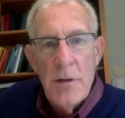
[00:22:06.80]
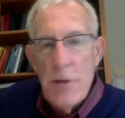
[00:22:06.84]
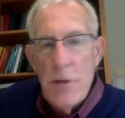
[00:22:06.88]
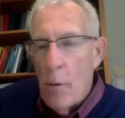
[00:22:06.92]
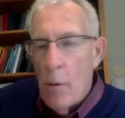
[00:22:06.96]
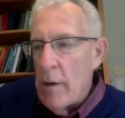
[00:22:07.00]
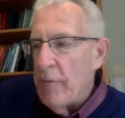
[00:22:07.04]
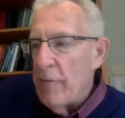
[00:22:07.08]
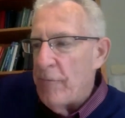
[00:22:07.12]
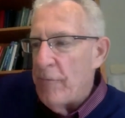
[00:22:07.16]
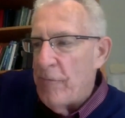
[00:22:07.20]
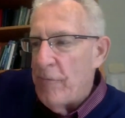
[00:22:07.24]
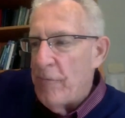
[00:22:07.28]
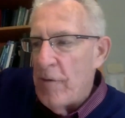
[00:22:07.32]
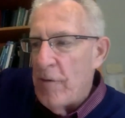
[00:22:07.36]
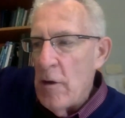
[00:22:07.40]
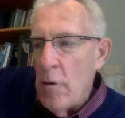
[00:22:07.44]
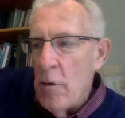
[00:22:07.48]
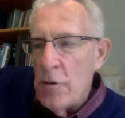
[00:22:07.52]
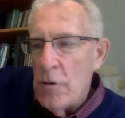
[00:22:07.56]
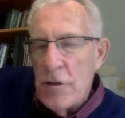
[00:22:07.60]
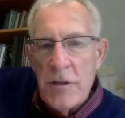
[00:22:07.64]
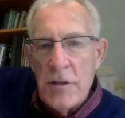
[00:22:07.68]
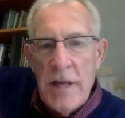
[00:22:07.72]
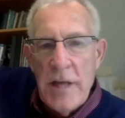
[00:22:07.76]
So it
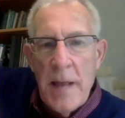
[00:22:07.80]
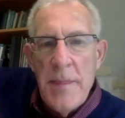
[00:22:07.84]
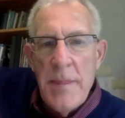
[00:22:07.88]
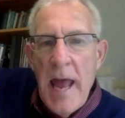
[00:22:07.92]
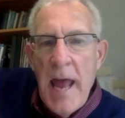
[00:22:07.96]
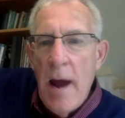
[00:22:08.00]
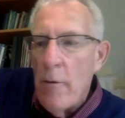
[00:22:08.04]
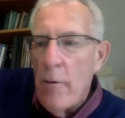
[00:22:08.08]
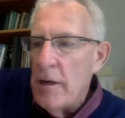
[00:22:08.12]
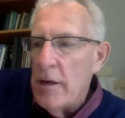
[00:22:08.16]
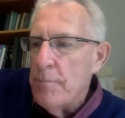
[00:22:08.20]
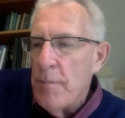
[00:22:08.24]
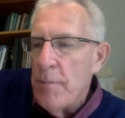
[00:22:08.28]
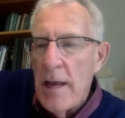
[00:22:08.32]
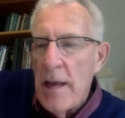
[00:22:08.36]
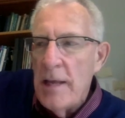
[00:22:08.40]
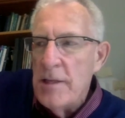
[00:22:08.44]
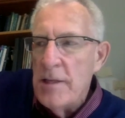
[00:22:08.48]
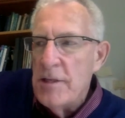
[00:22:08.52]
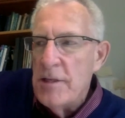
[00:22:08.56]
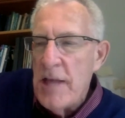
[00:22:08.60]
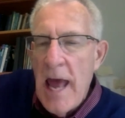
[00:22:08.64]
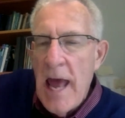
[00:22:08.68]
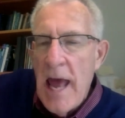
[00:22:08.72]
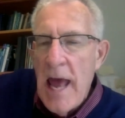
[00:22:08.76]
fuses, and now
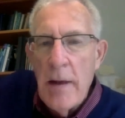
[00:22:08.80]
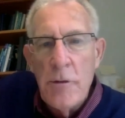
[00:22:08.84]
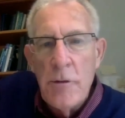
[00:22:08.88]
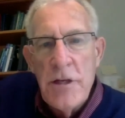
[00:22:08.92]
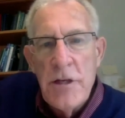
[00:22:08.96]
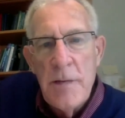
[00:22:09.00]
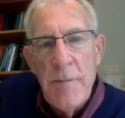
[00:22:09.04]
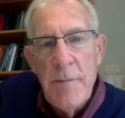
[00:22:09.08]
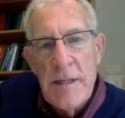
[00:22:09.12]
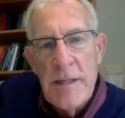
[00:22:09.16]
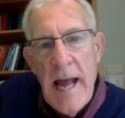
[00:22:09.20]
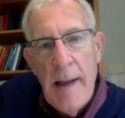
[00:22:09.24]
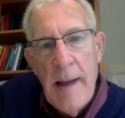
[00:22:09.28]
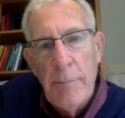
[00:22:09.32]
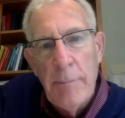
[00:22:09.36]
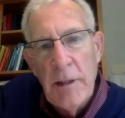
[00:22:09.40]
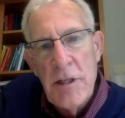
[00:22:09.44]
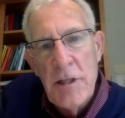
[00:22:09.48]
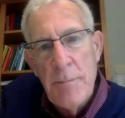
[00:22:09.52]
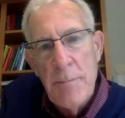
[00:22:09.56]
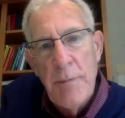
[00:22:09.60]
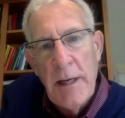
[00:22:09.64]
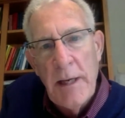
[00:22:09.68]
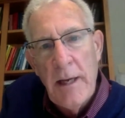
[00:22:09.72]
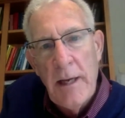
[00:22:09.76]
its energy
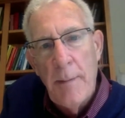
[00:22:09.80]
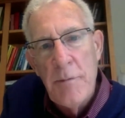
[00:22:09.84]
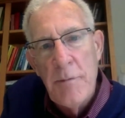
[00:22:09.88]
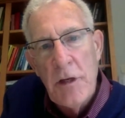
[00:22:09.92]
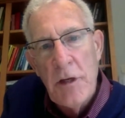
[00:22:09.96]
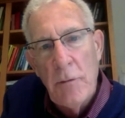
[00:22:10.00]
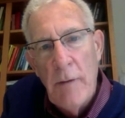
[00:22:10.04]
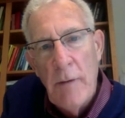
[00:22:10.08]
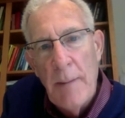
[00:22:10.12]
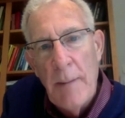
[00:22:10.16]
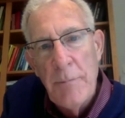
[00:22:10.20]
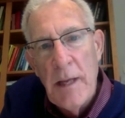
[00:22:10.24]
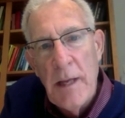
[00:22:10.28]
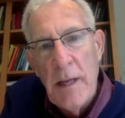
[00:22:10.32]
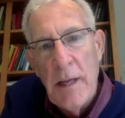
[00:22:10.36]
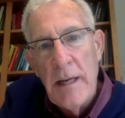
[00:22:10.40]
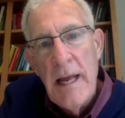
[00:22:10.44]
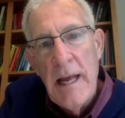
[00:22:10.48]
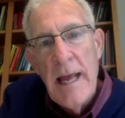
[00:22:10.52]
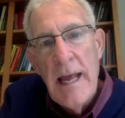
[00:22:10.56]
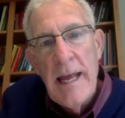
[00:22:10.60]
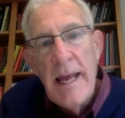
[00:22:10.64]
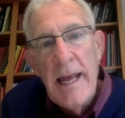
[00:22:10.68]
metabolism becomes corrupted.